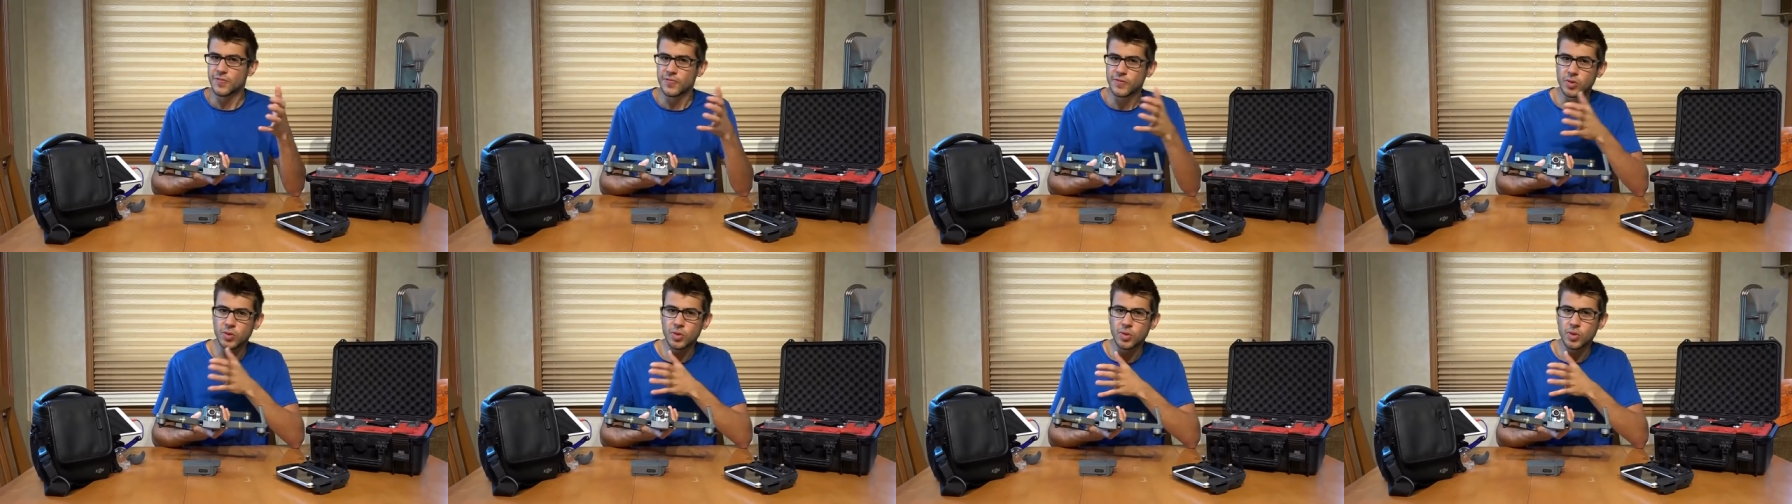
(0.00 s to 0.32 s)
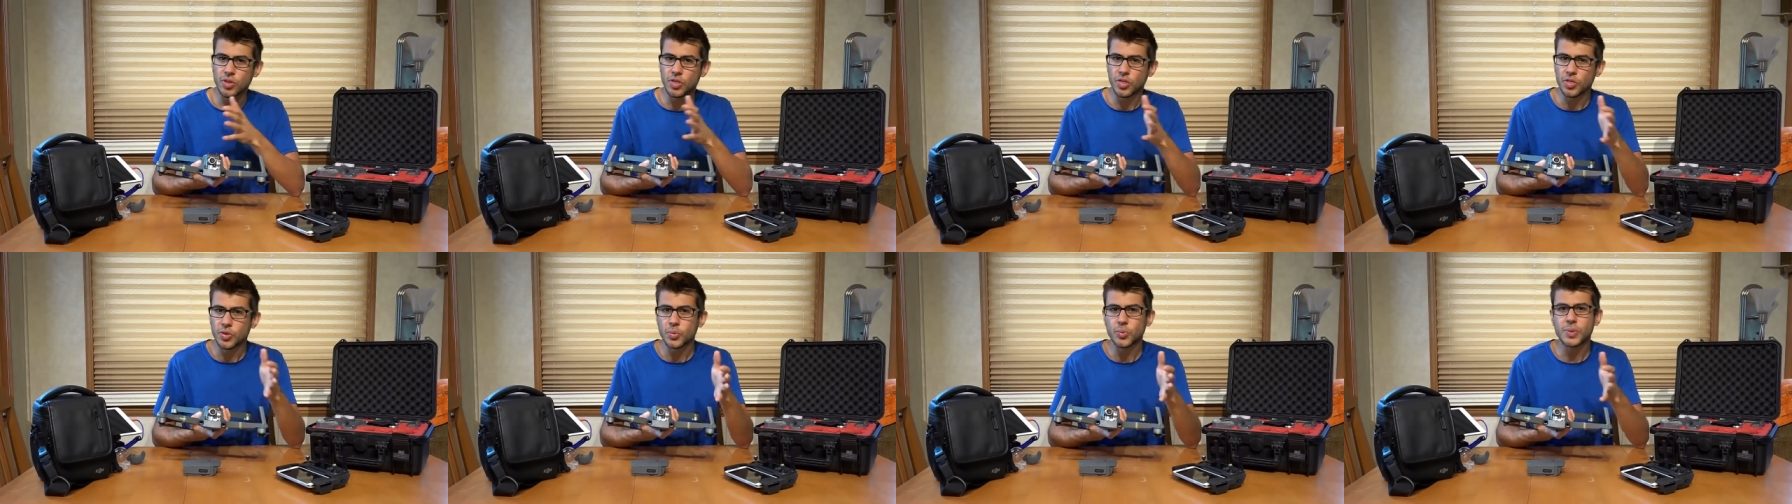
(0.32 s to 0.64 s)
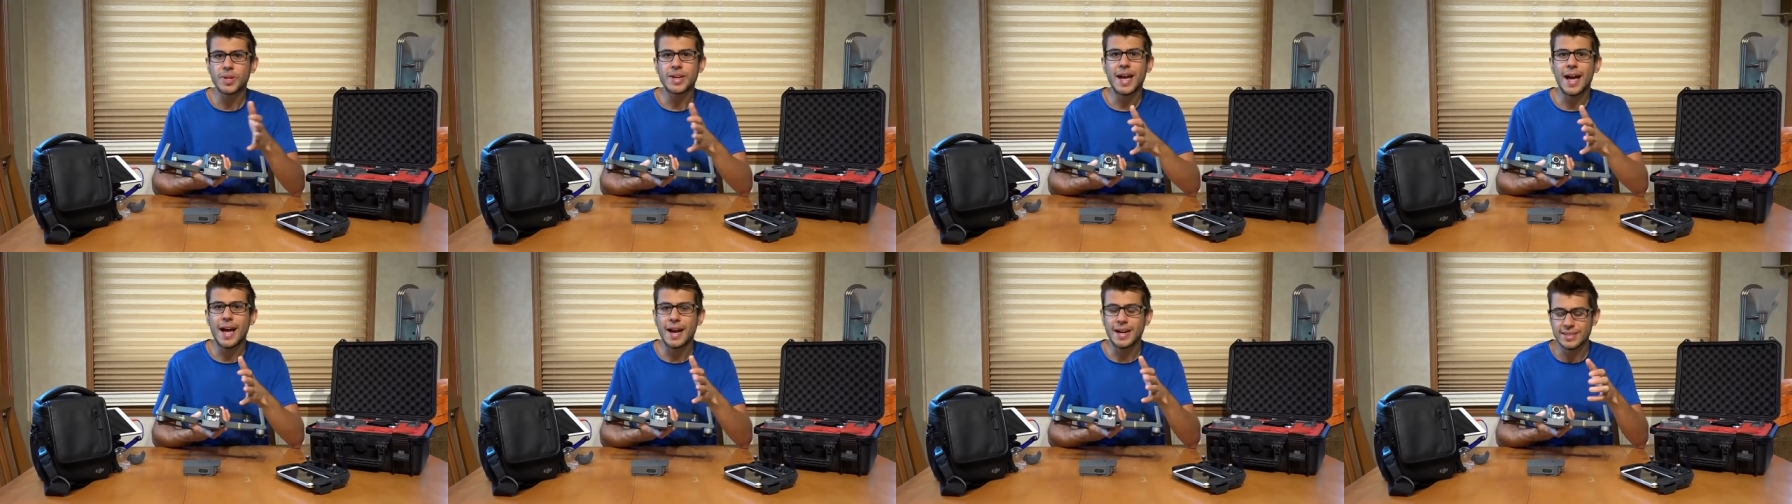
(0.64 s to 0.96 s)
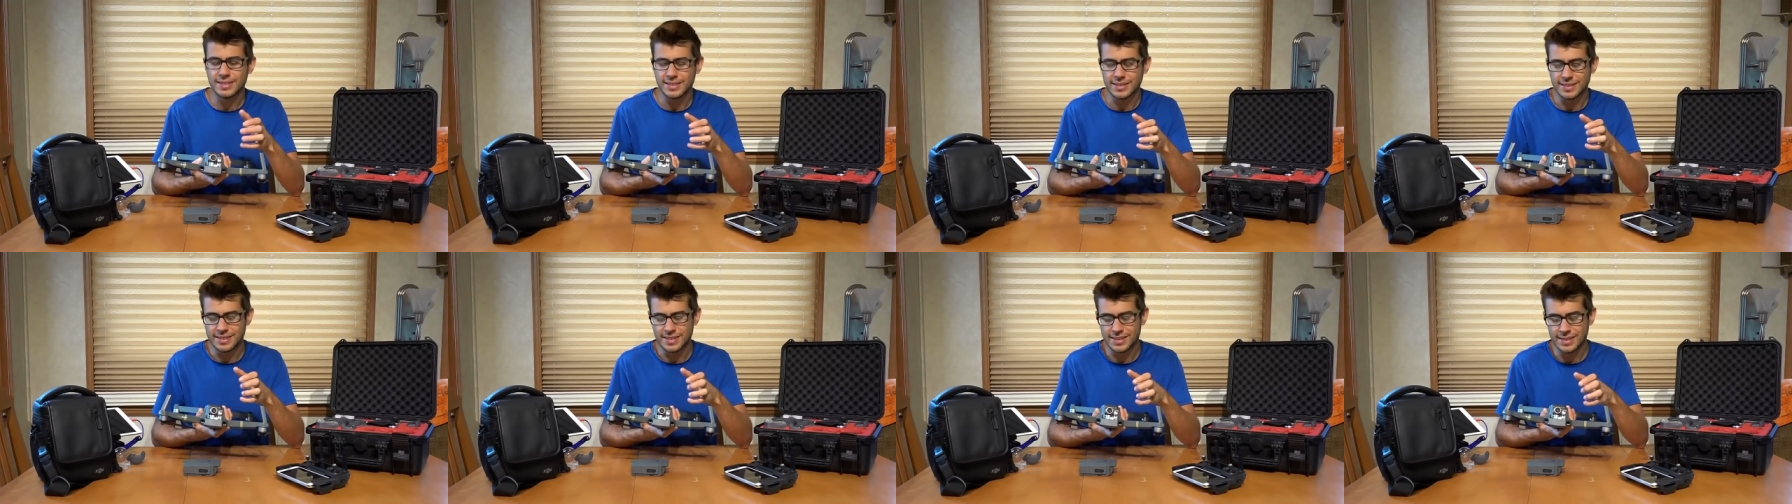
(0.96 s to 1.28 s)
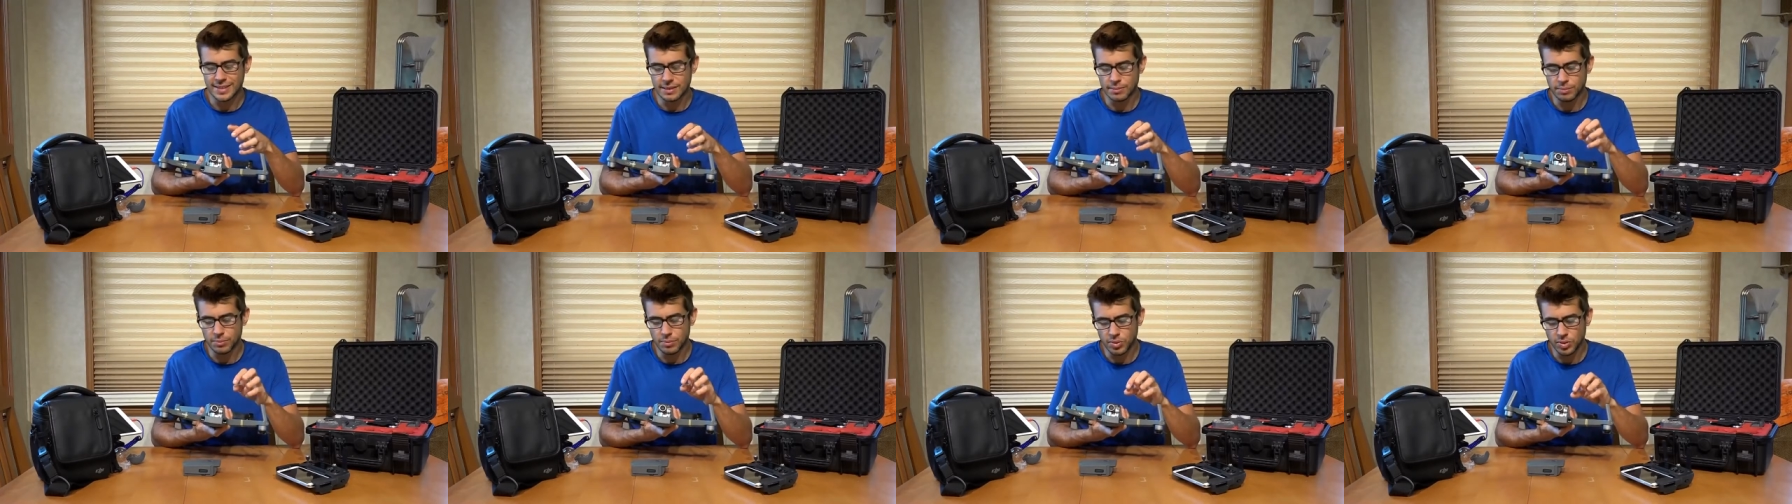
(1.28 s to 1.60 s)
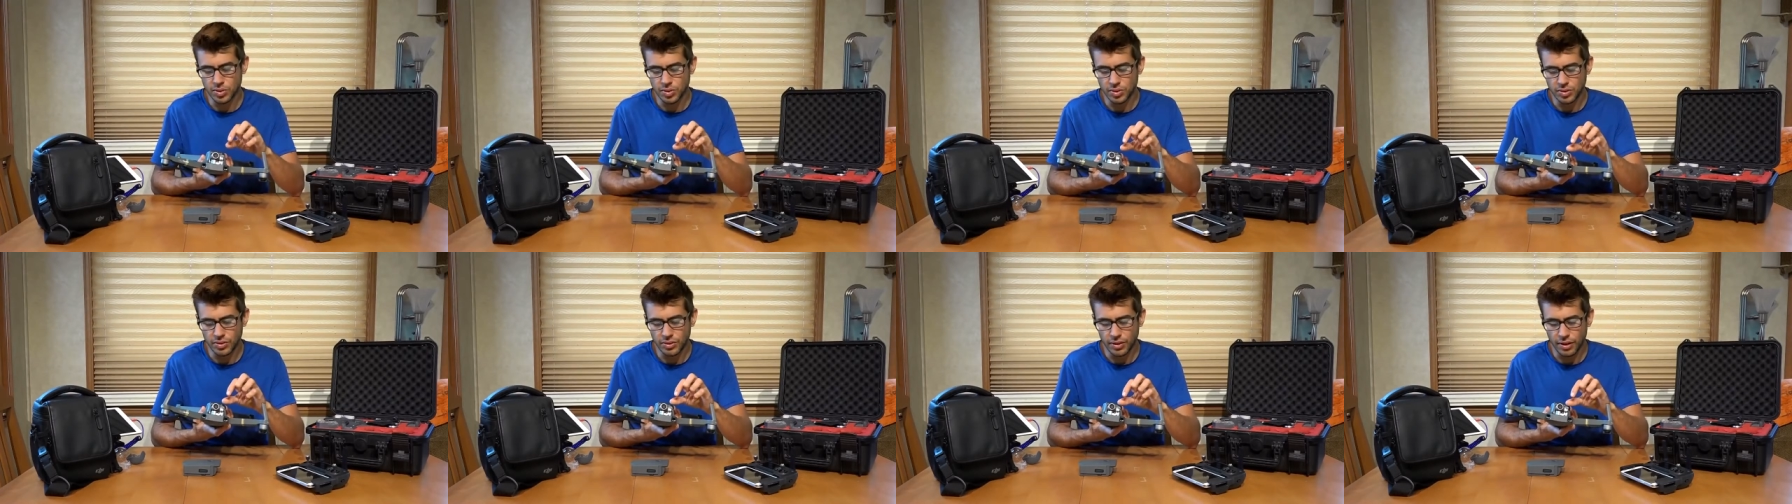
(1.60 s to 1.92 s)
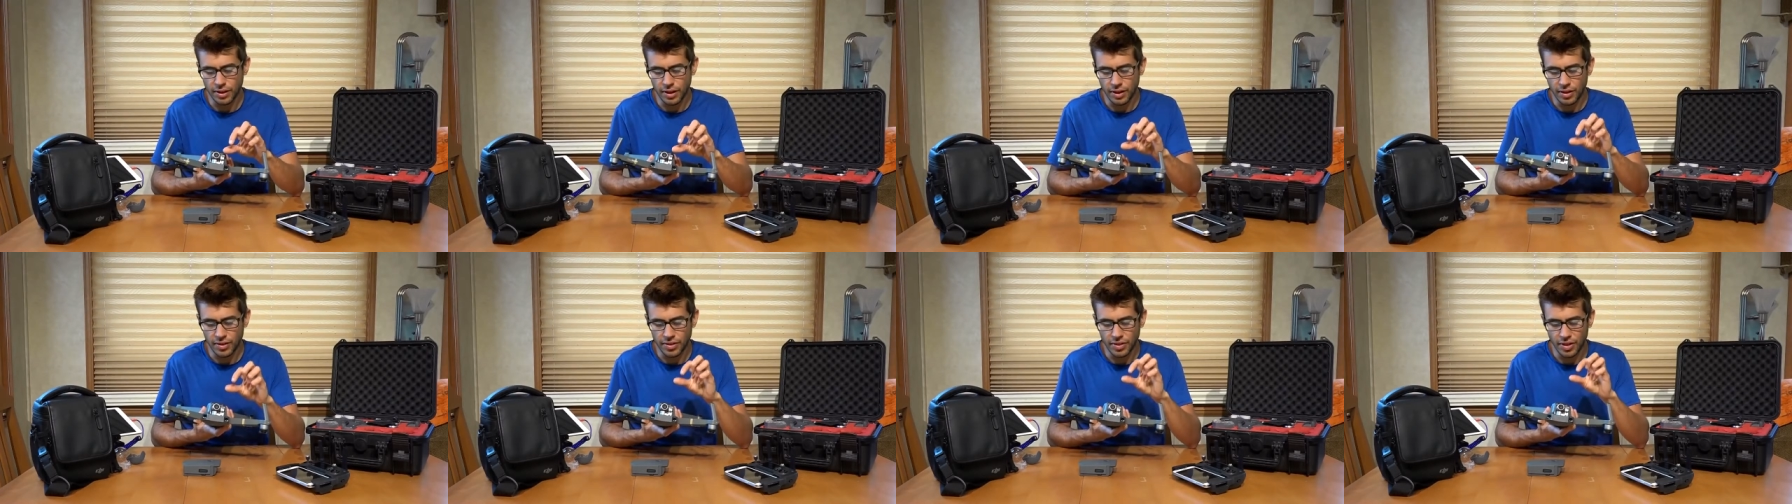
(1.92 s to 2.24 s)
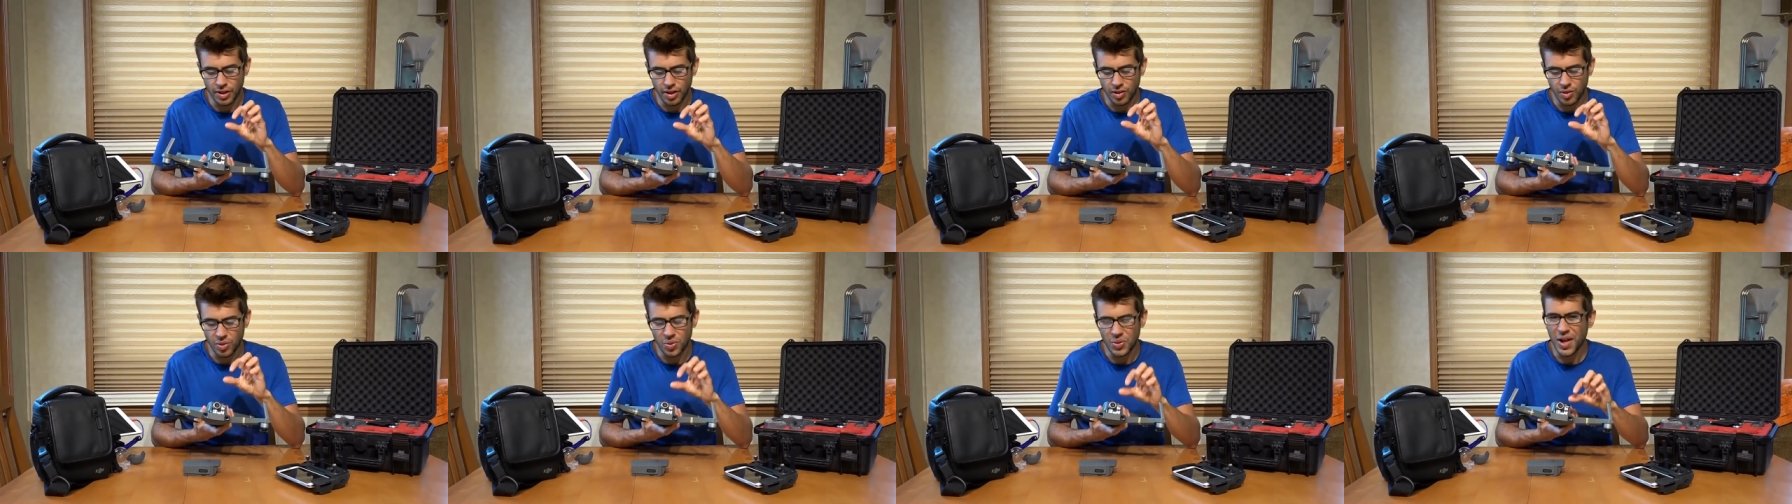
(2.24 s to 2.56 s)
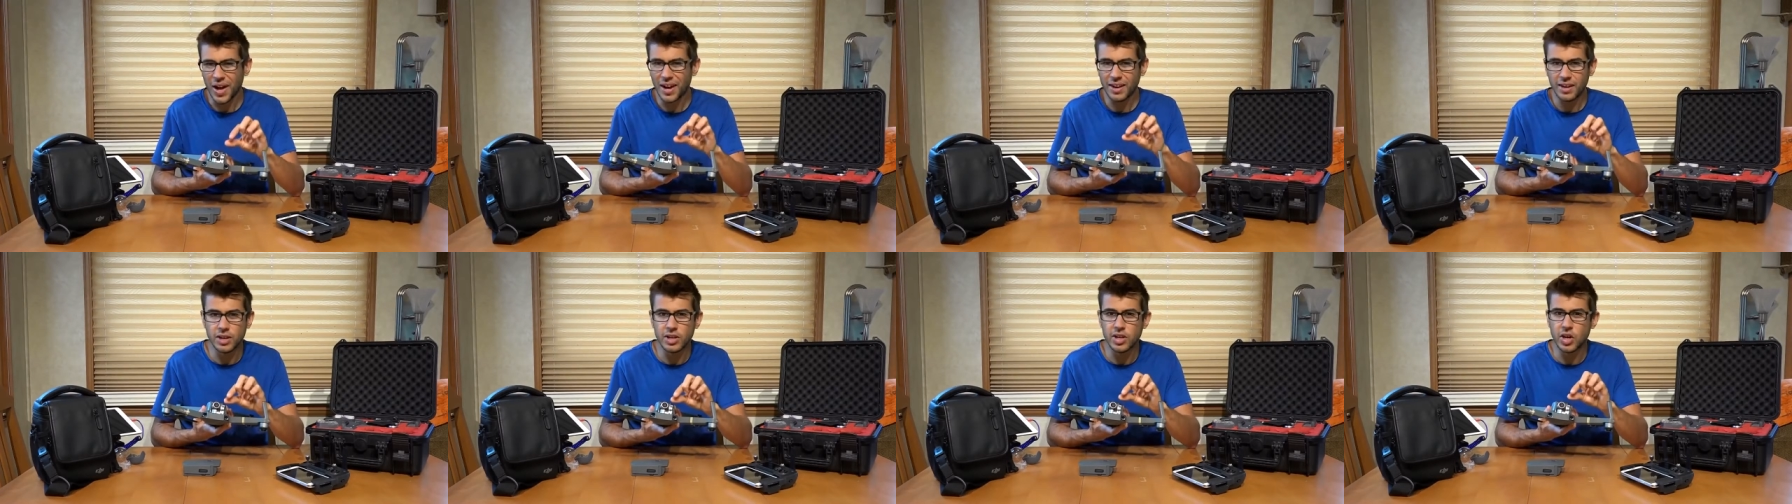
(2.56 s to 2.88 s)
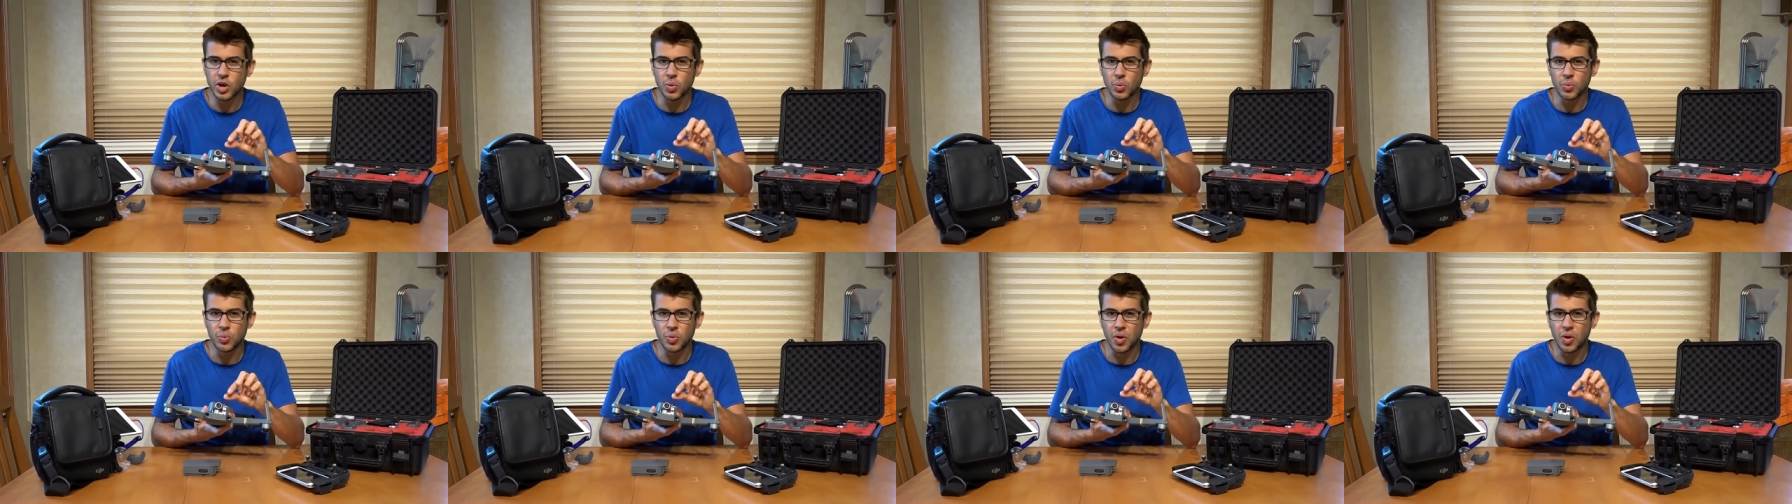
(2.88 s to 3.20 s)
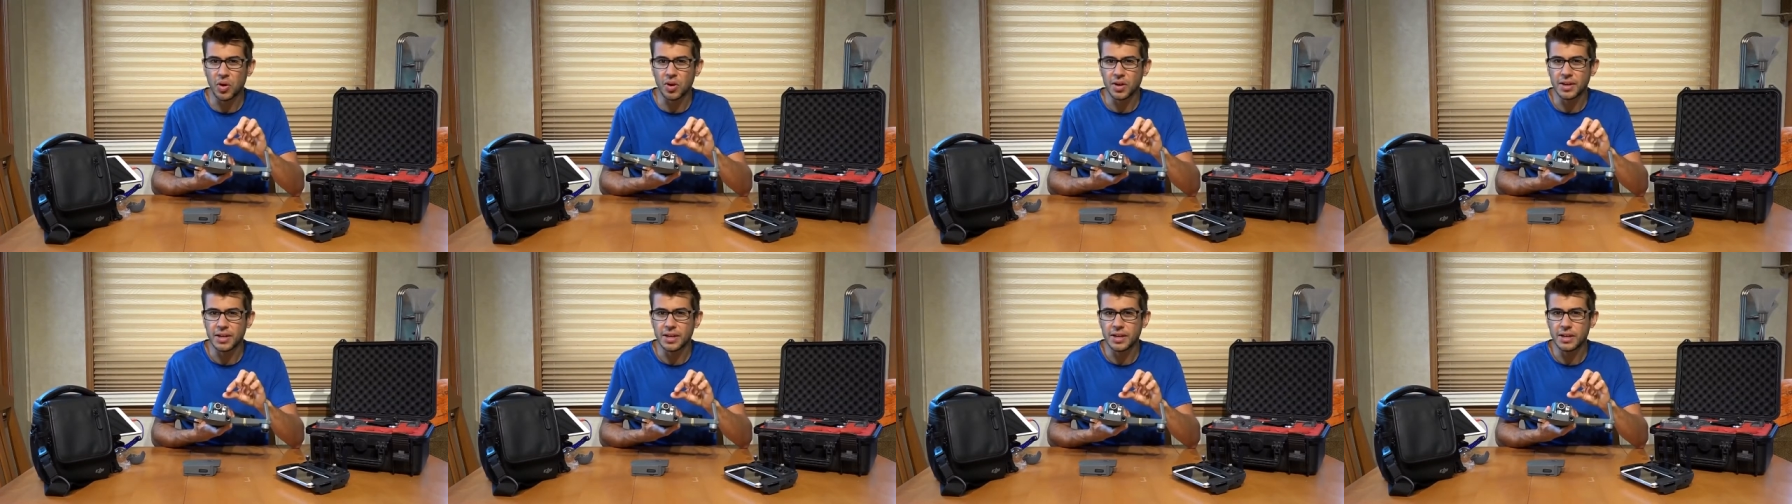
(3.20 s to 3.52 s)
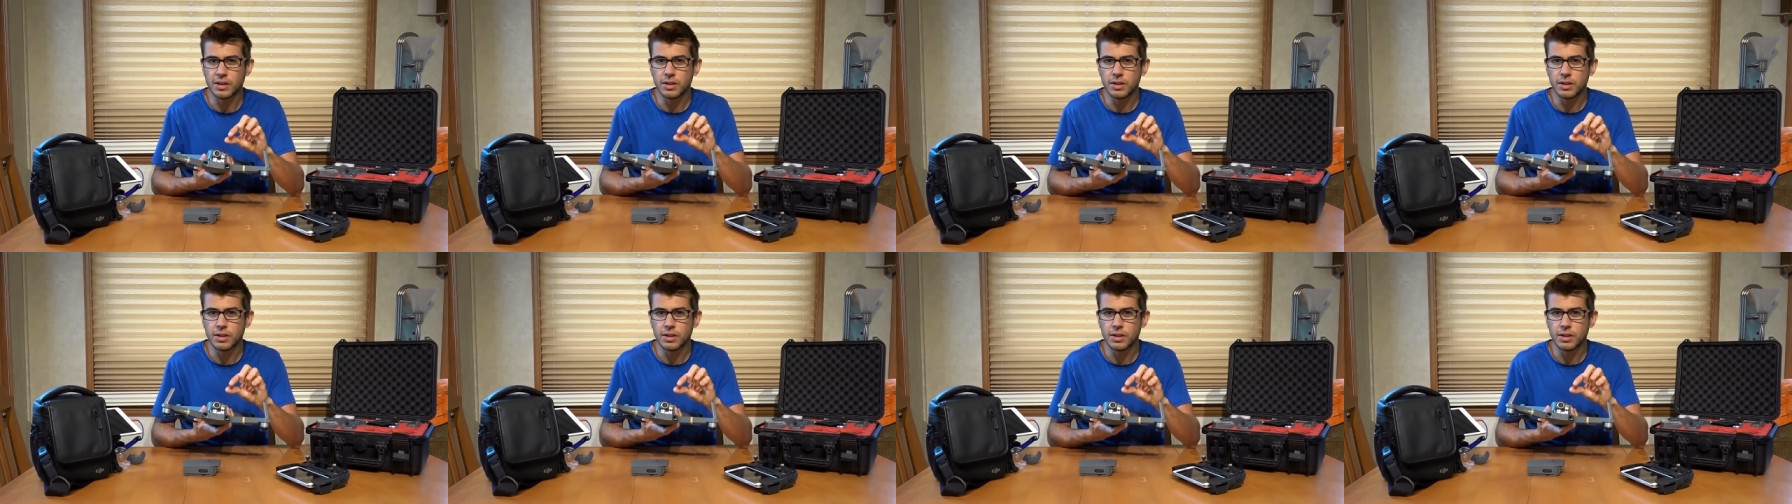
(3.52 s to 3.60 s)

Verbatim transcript: full 3-axis gimbal, a lot could go wrong